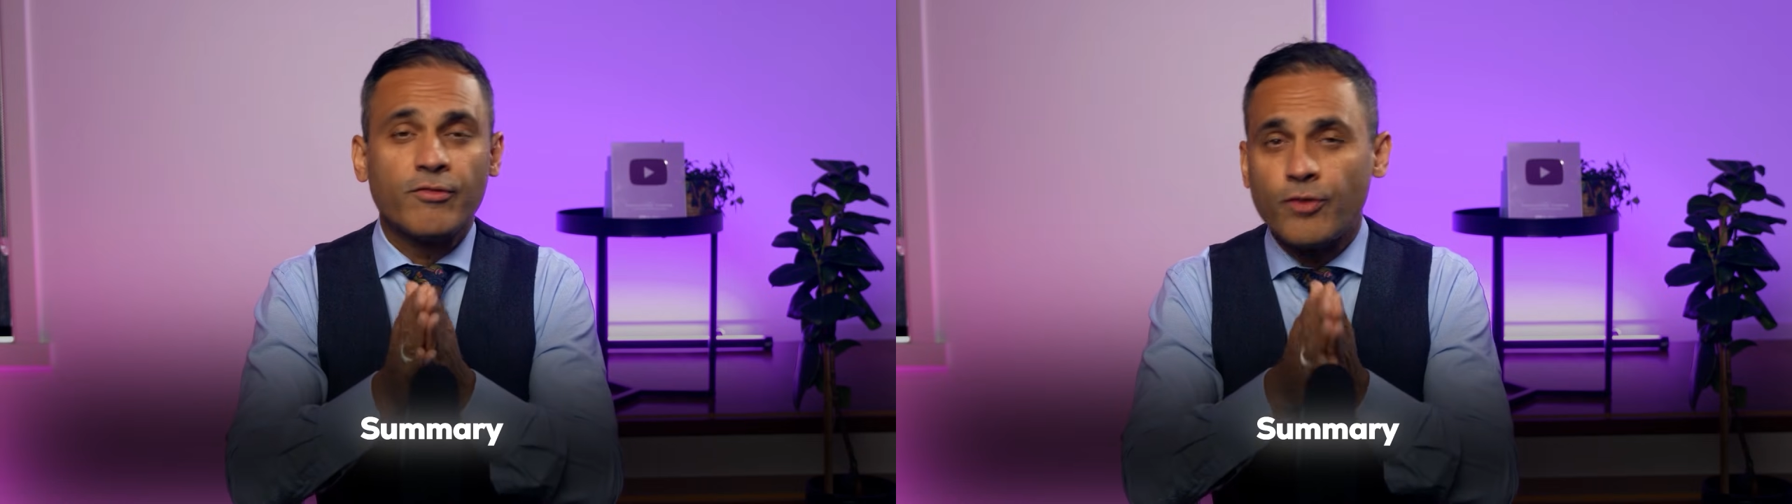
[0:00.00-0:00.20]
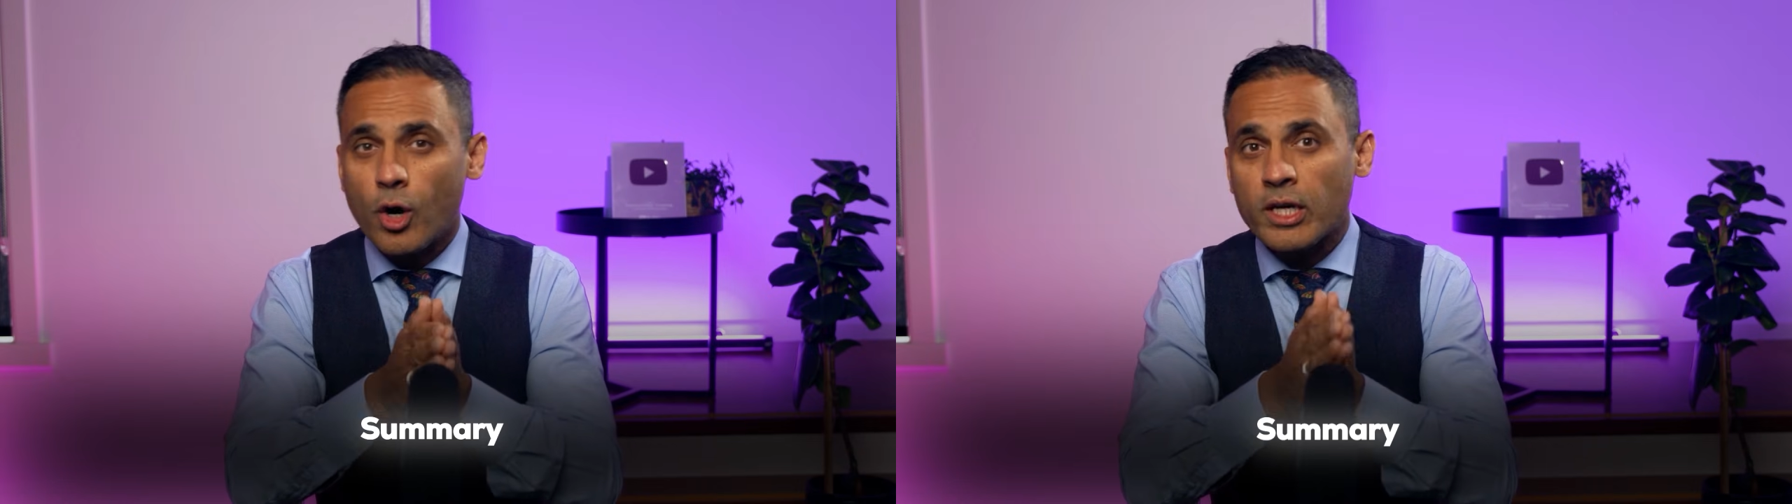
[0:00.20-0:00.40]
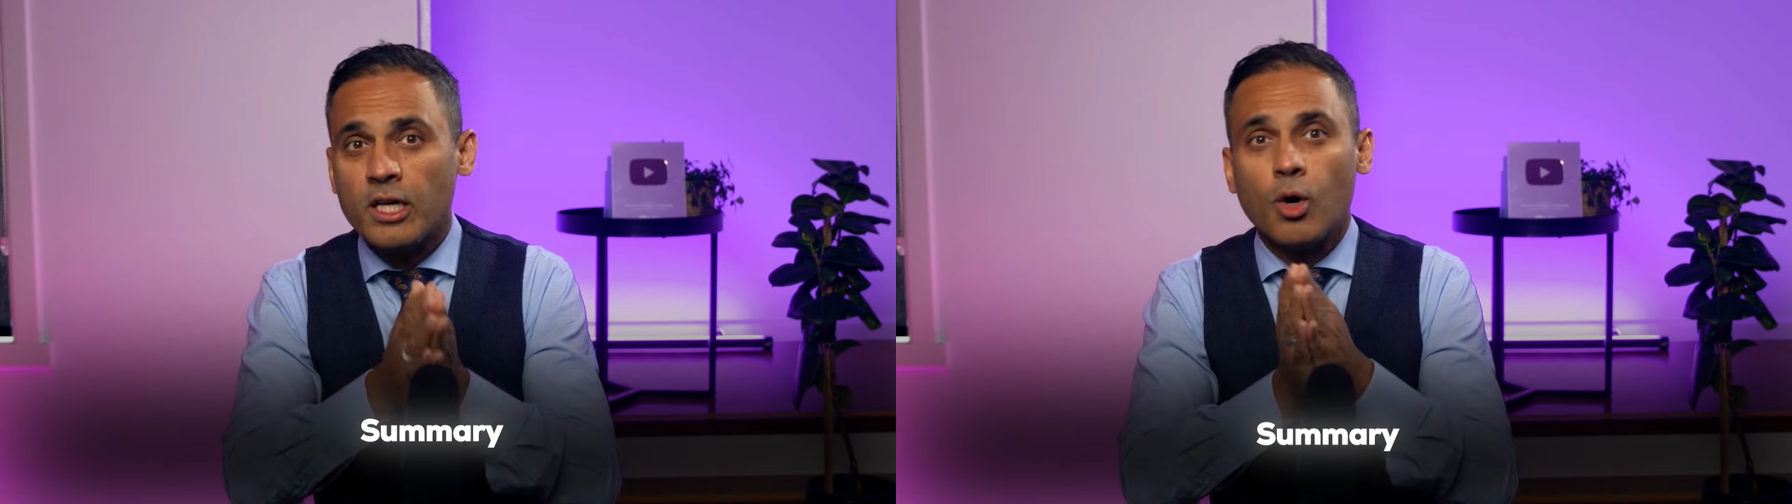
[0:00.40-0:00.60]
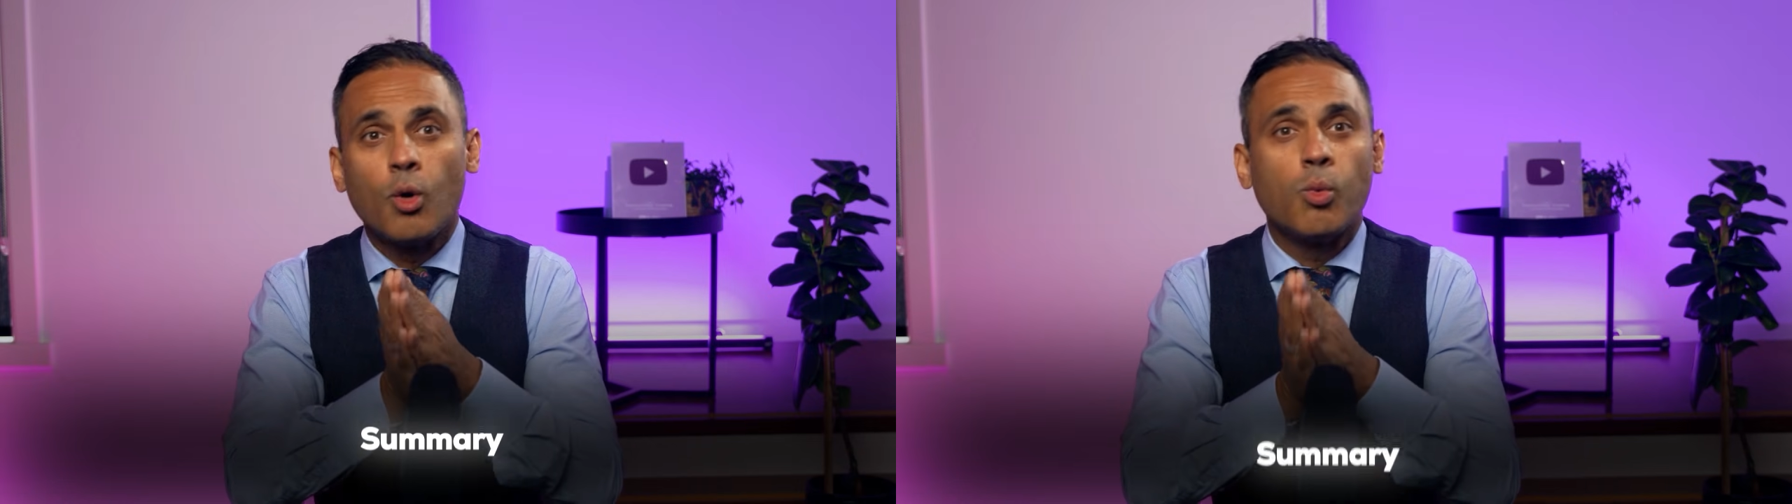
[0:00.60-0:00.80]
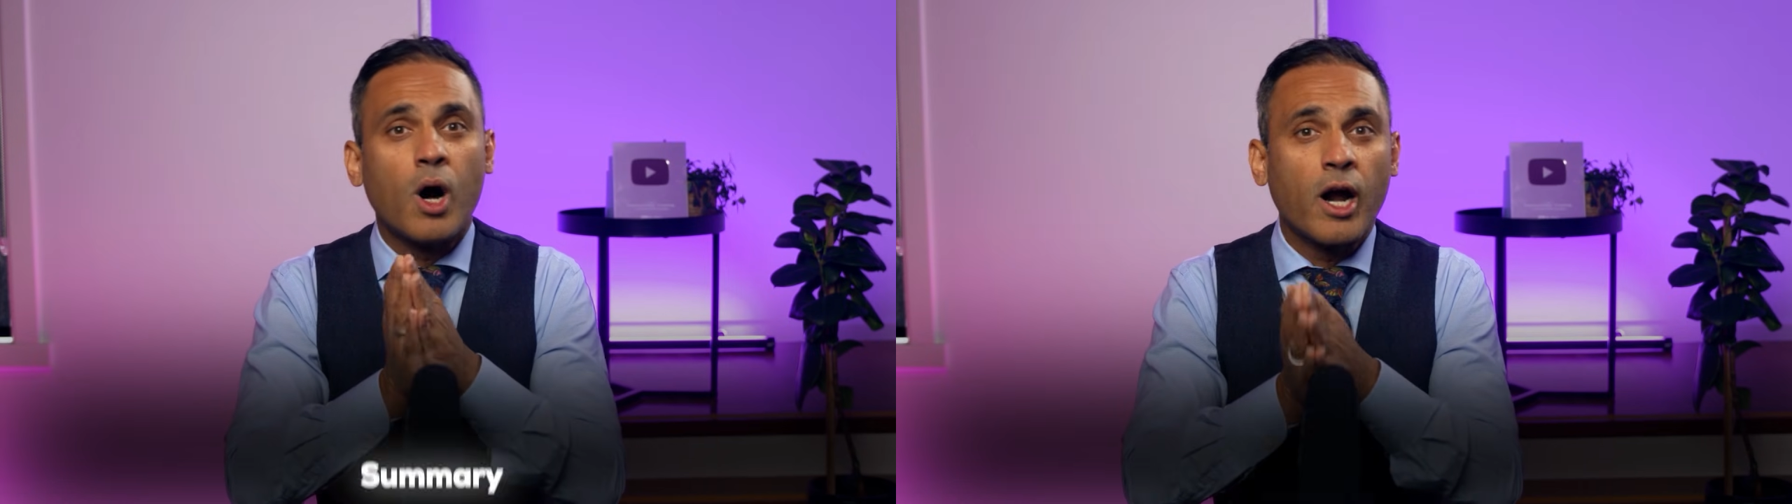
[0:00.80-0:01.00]
foggy,
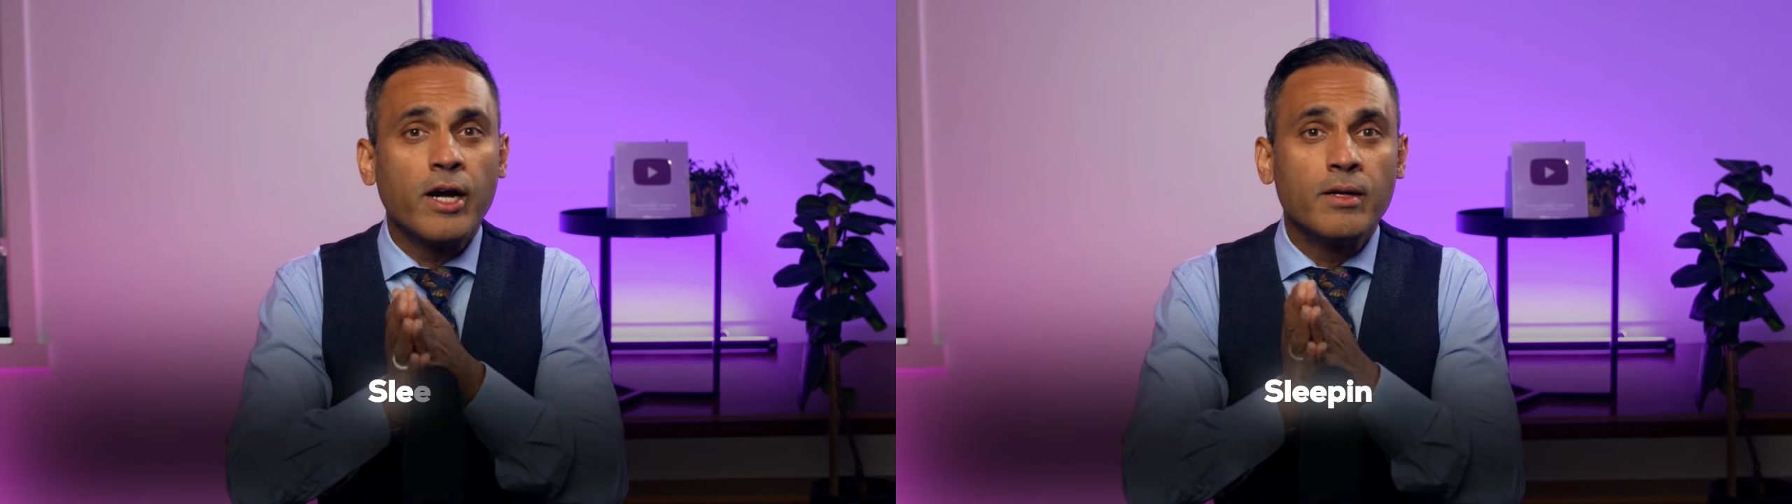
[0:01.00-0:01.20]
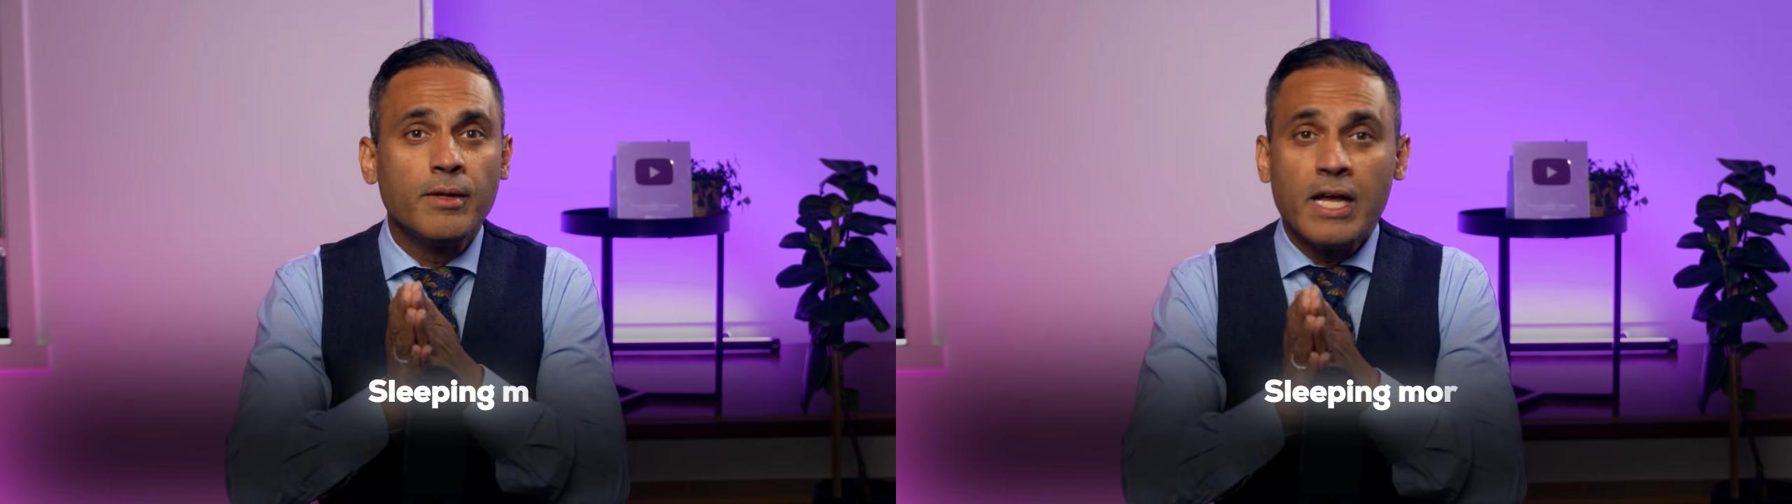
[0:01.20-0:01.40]
or wired,